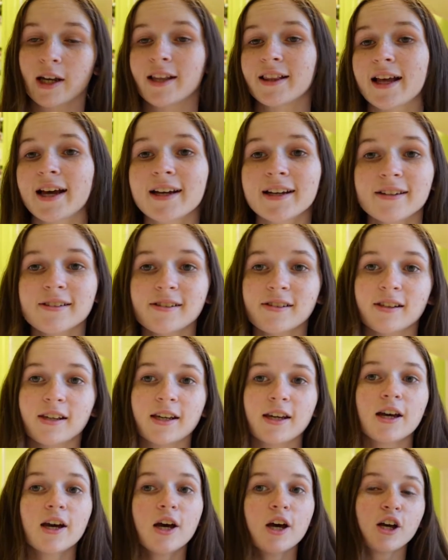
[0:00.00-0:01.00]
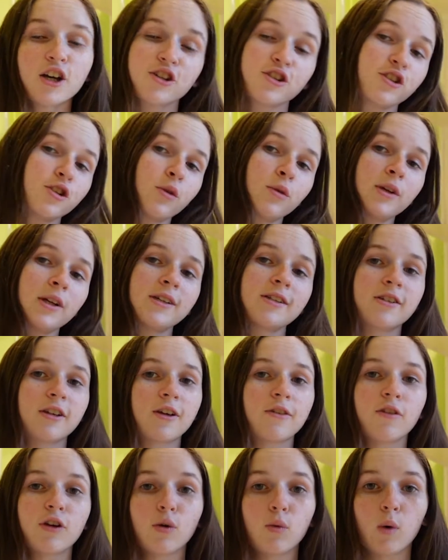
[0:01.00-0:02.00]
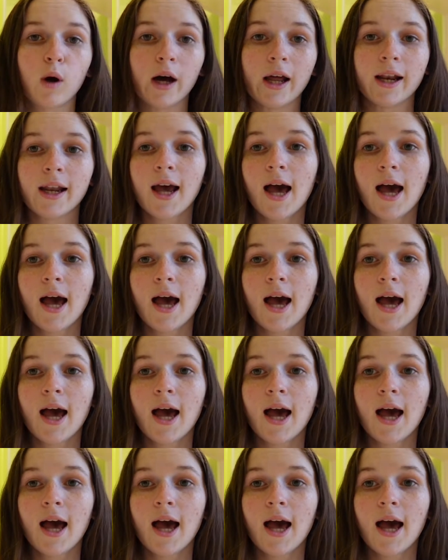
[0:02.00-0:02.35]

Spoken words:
and that is the Sony ZV-1.